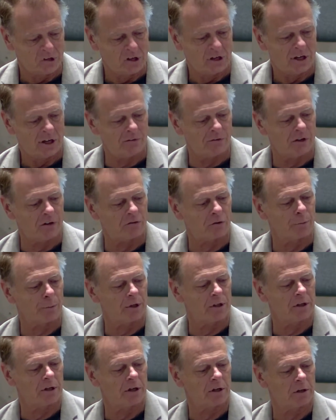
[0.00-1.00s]
Have you ever
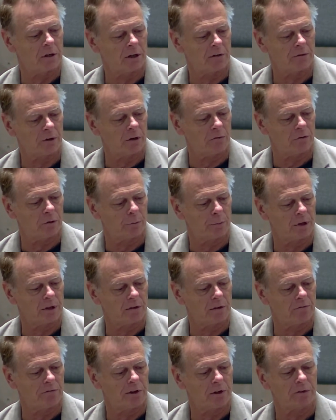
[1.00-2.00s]
been there? Have you ever
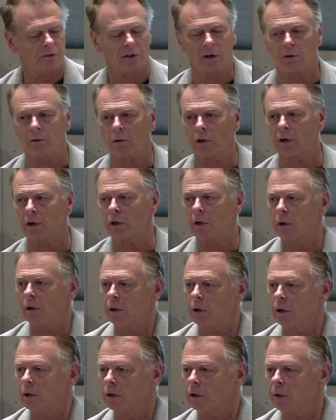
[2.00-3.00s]
been, felt that way?
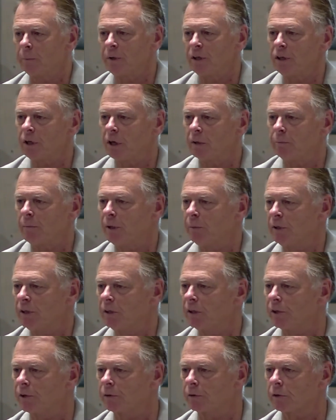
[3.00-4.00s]
I mean, not maybe
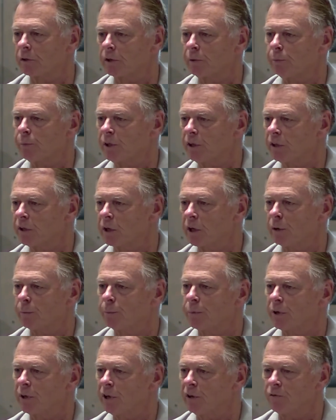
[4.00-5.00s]
literally beaten up,
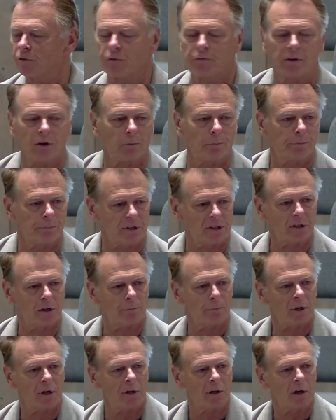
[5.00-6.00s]
but have you ever felt beat up
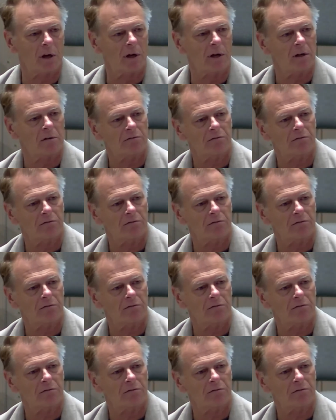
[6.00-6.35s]
by life?